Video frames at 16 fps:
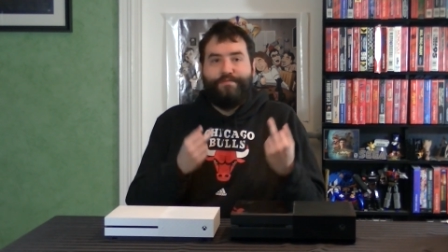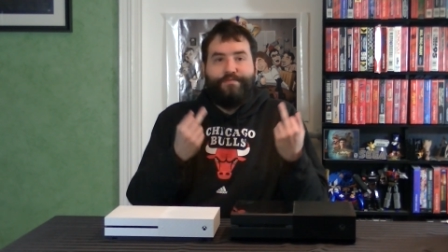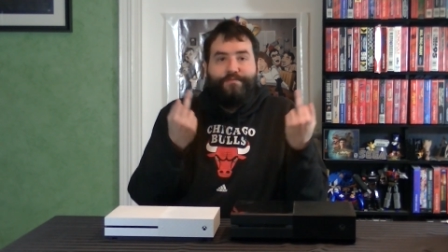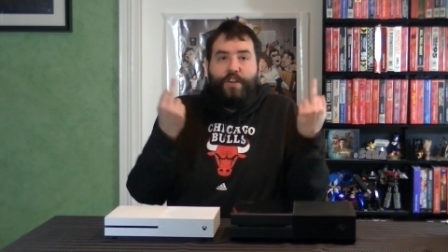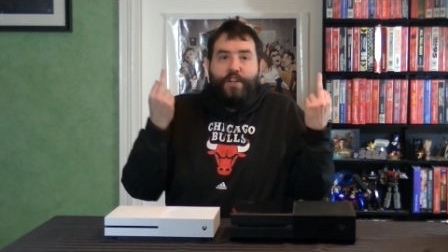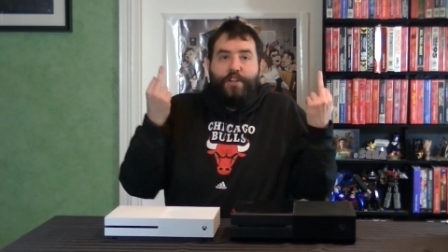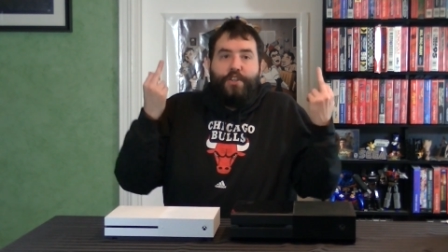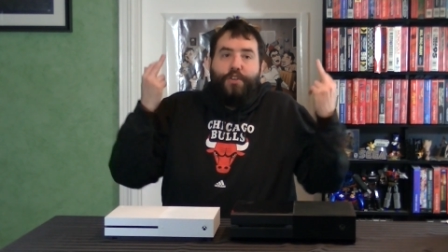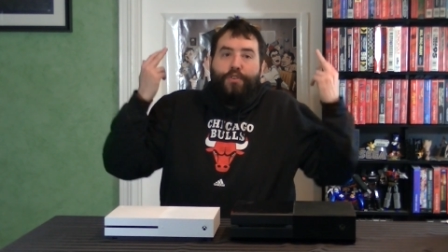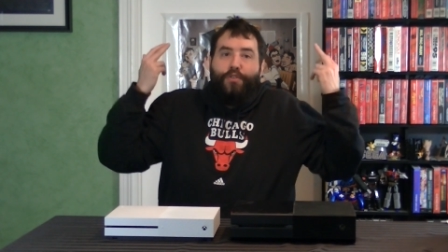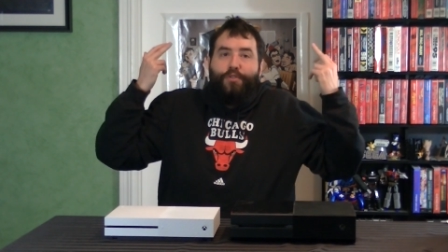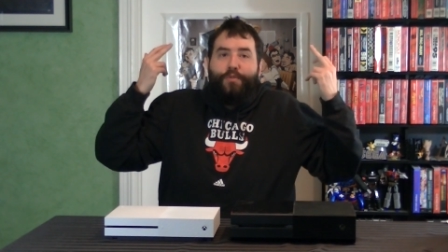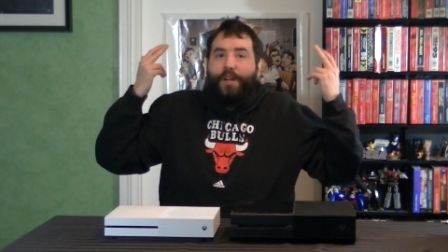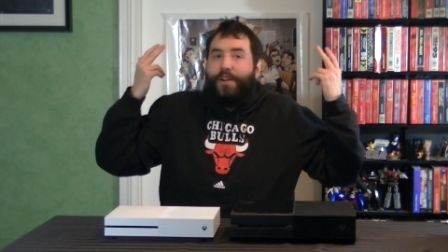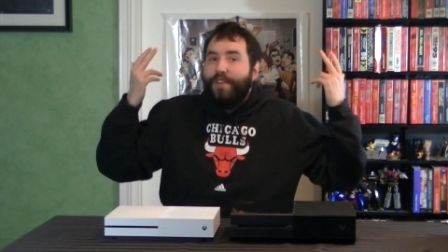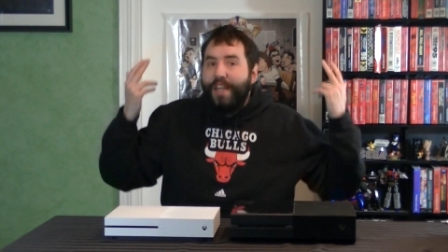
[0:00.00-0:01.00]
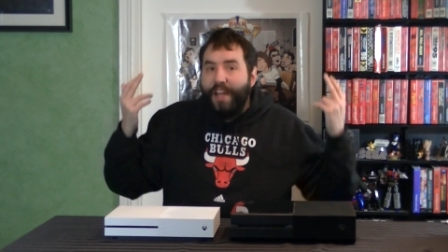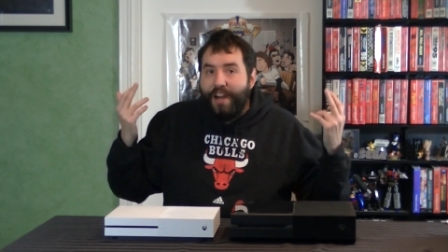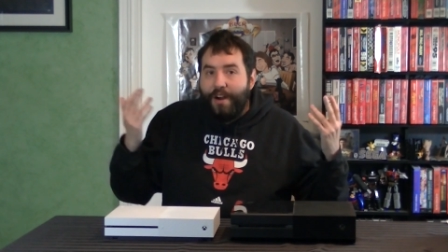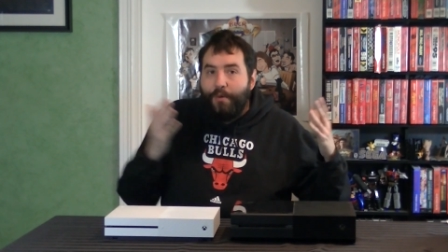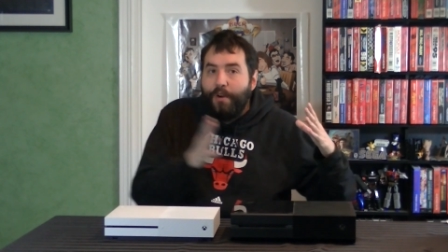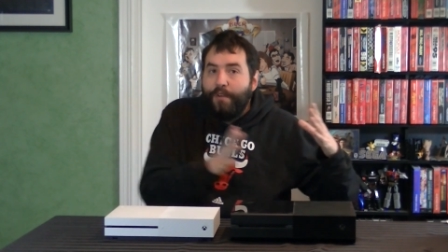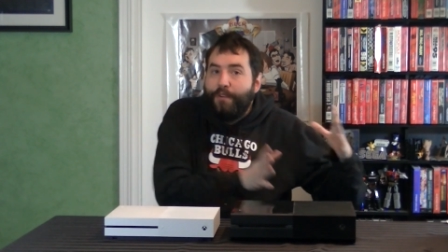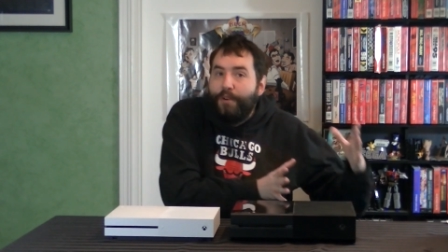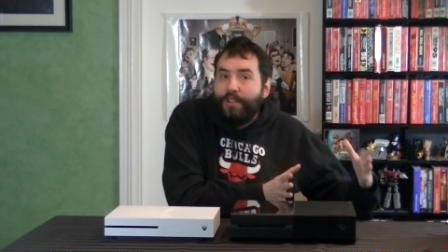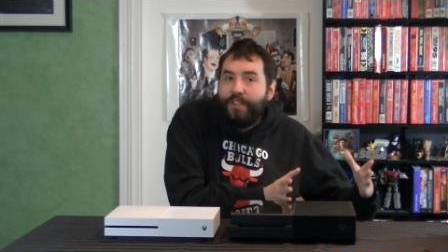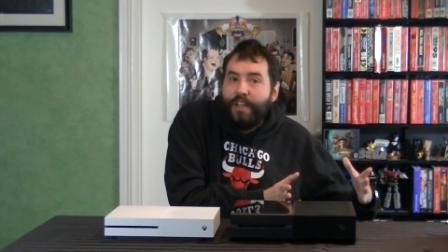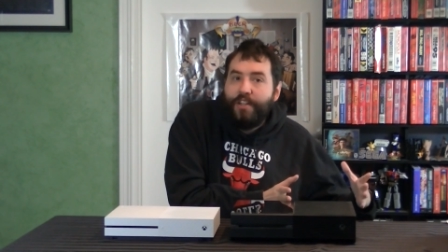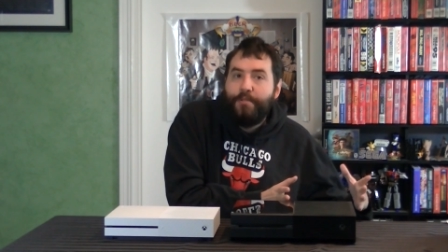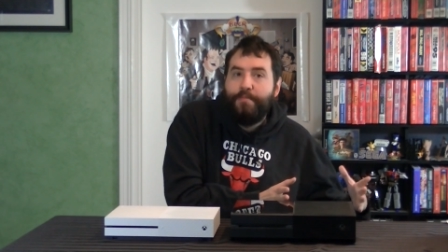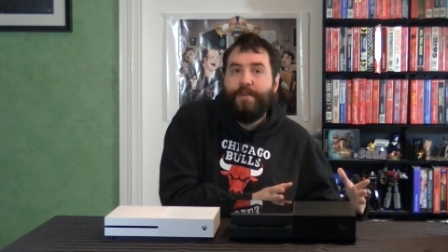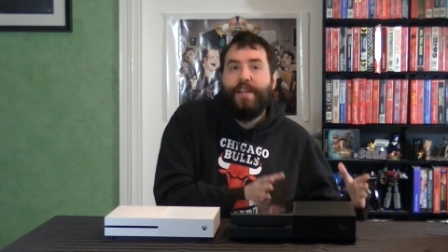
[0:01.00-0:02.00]
Fuck you, we don't care, we're focusing
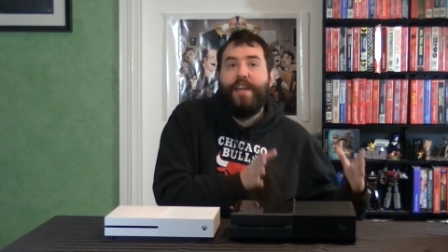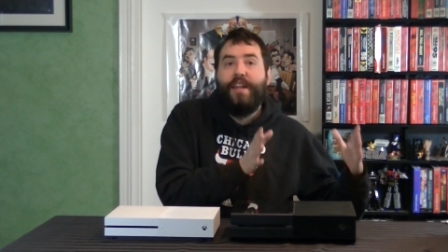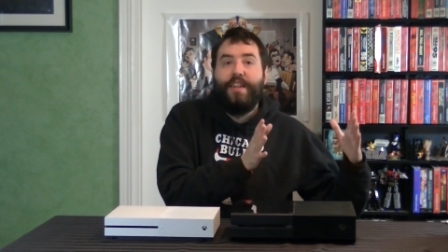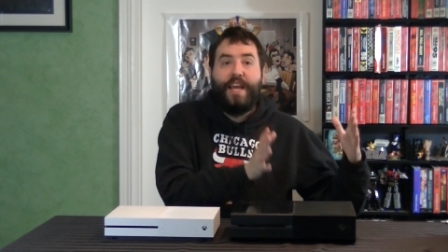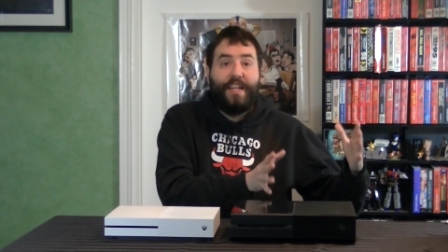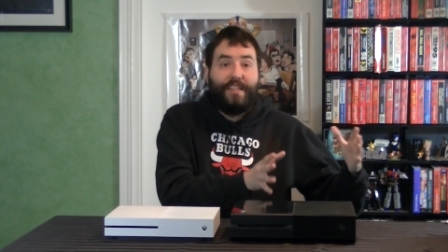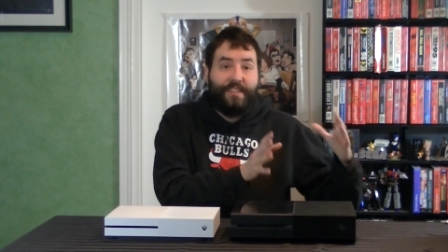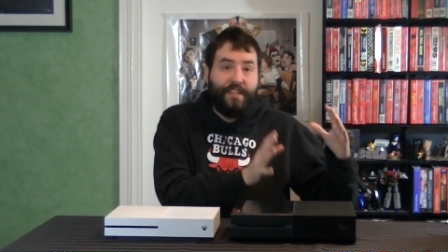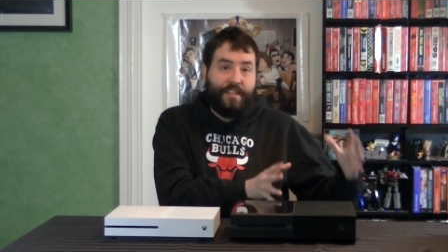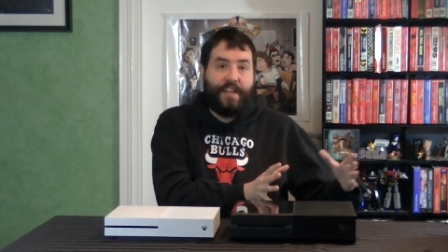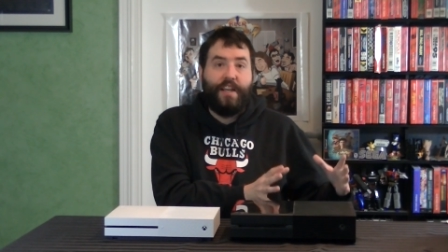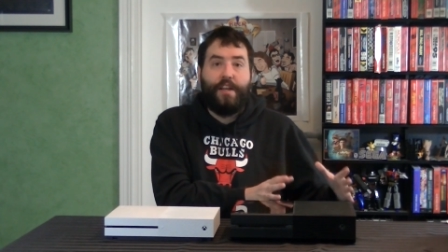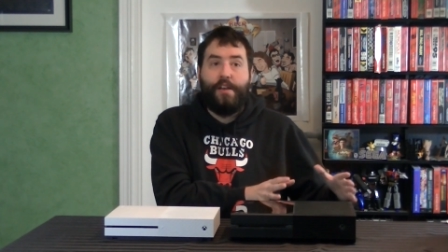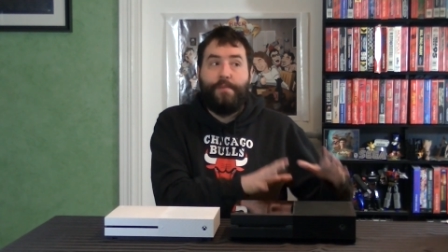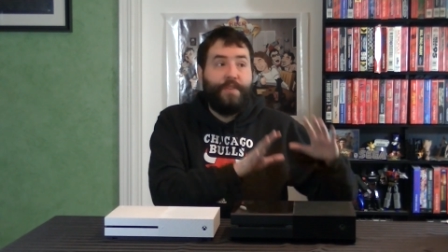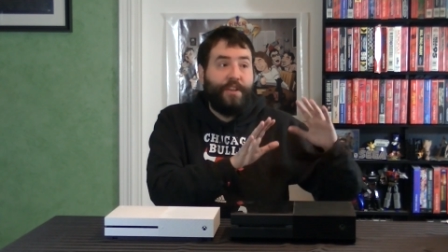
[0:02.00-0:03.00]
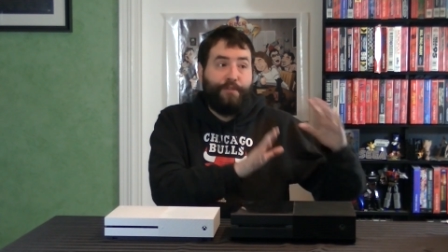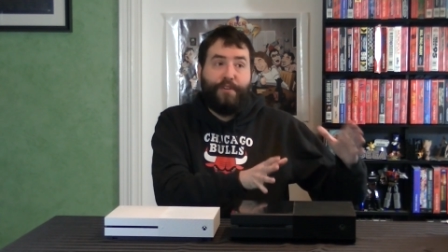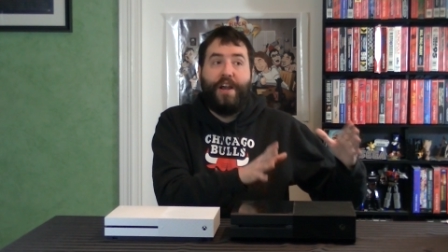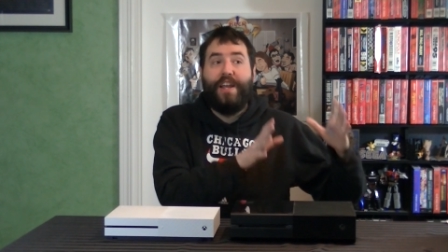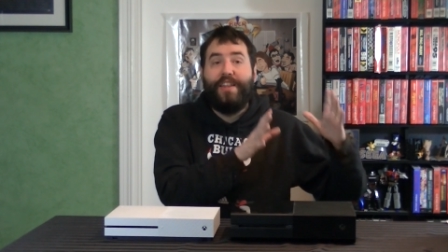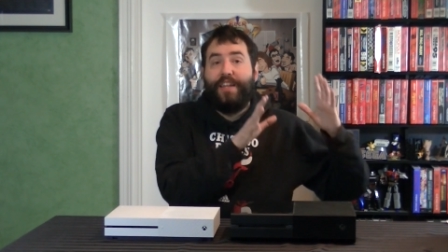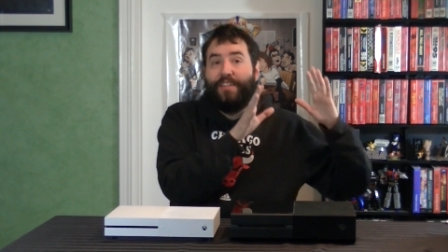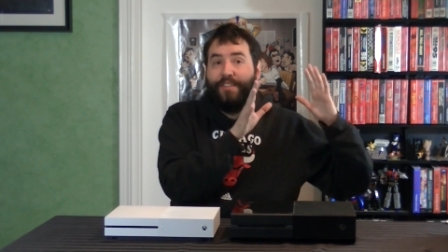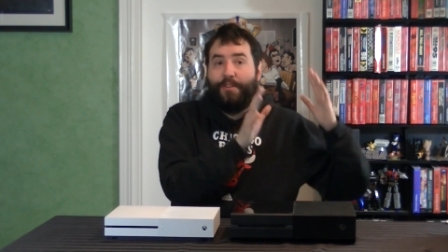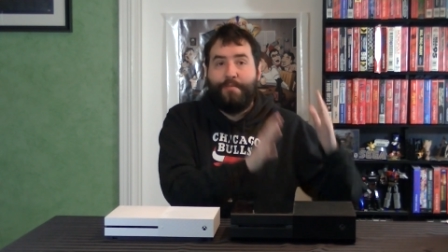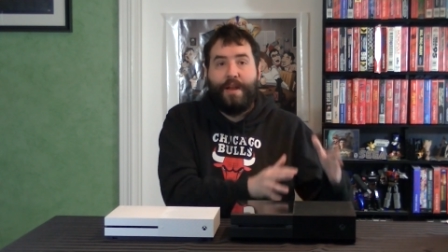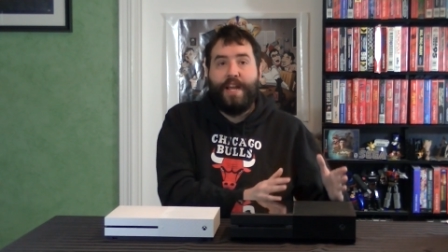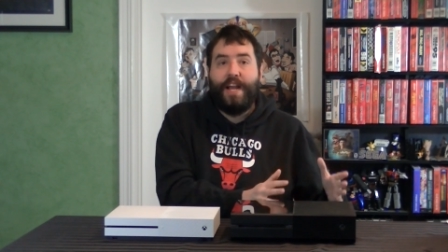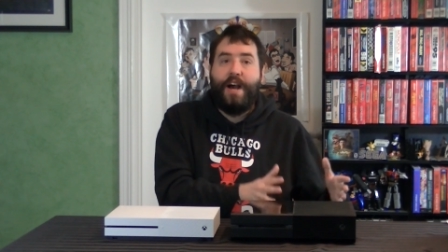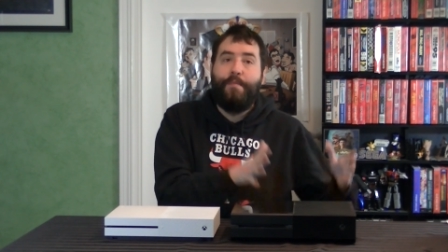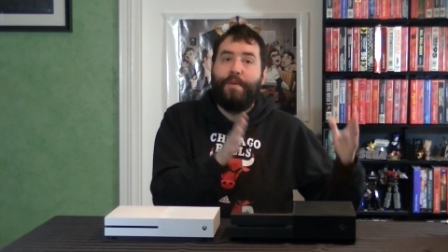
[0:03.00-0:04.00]
on Japan. That's Nintendo, that's fine, that's their
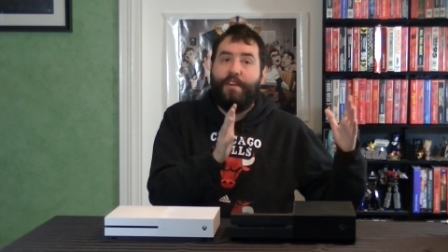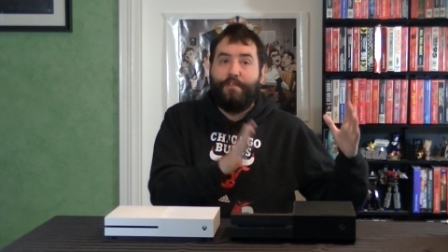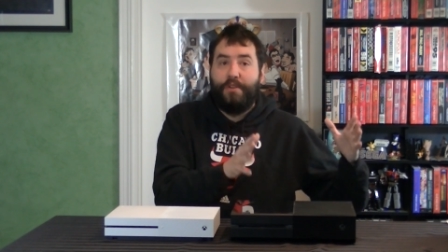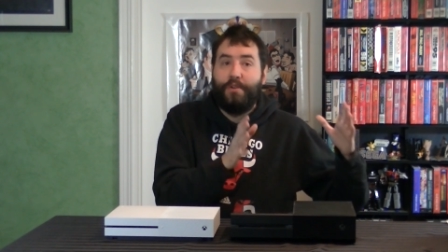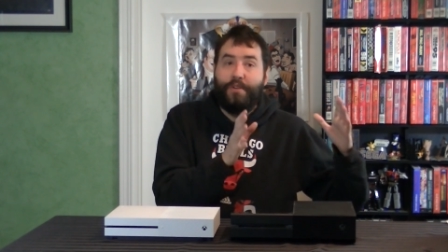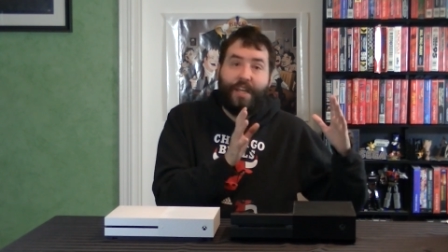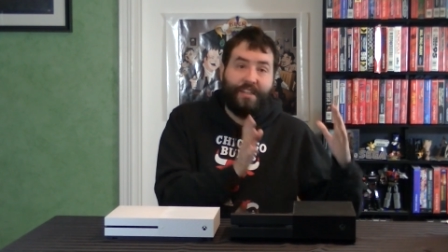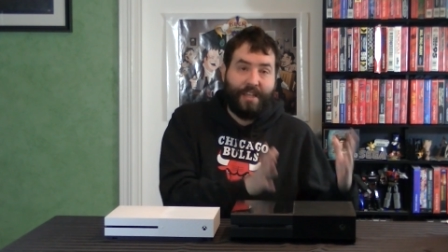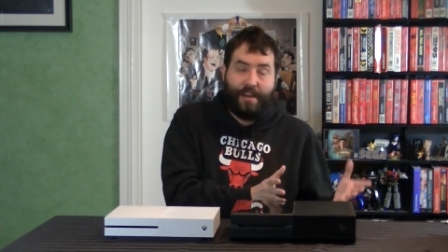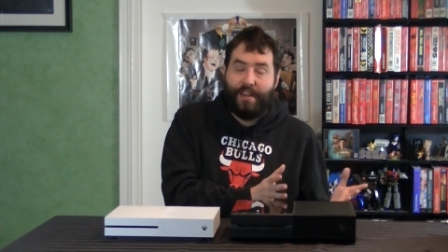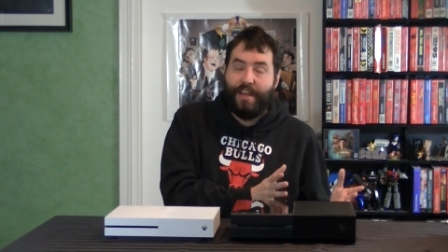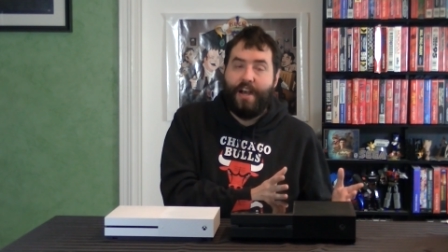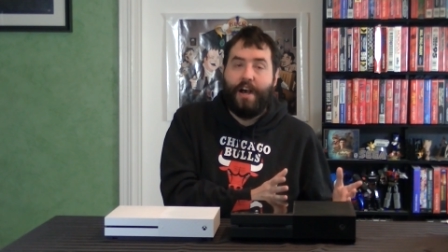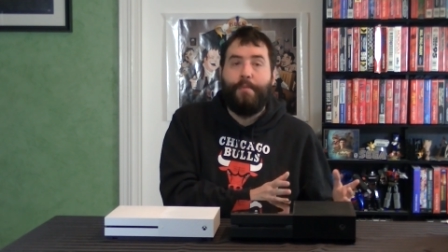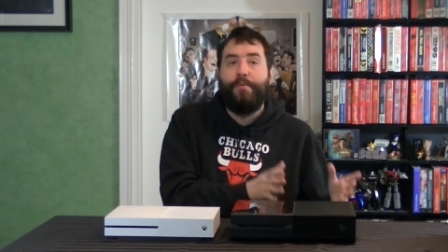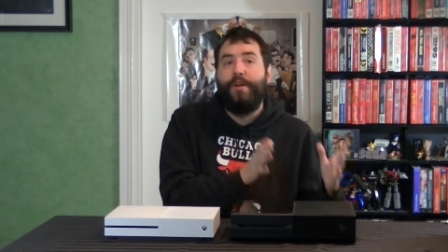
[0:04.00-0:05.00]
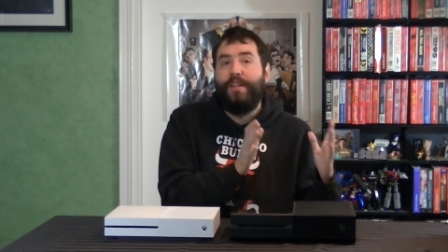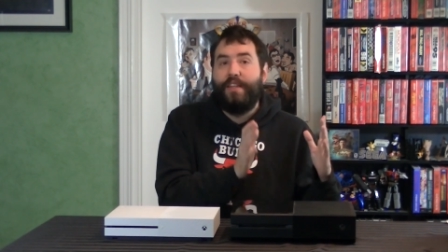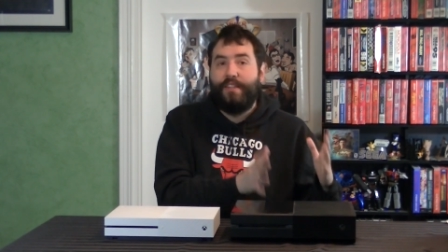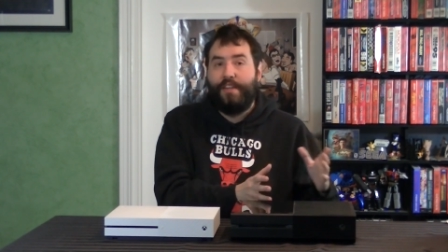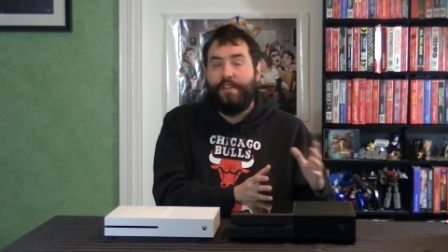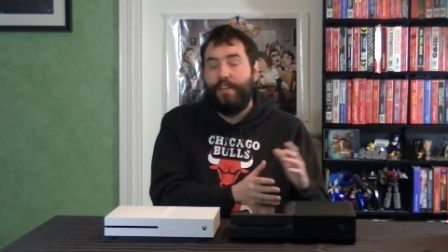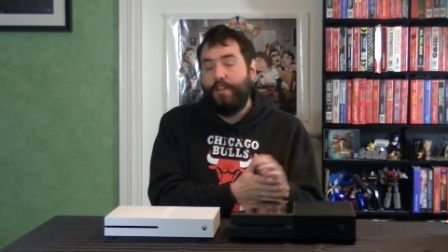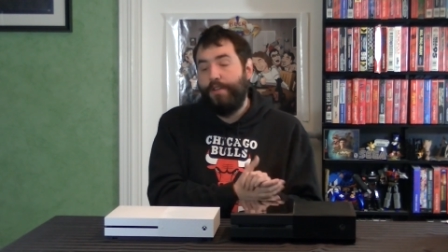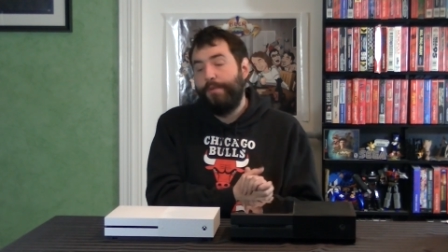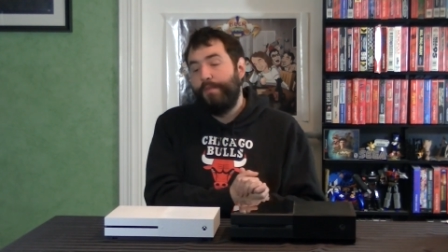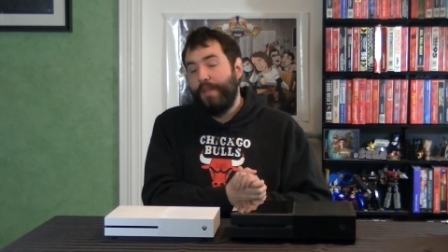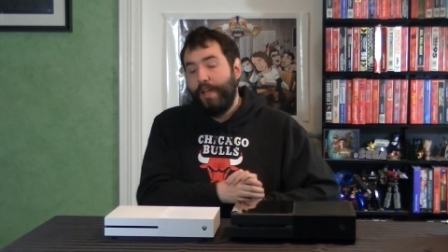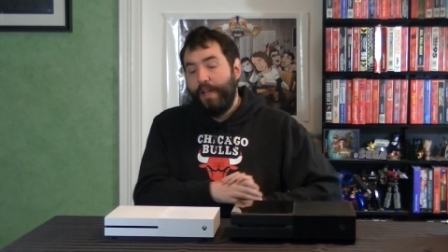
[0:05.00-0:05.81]
myopic view, that's how they operate, that's how they do.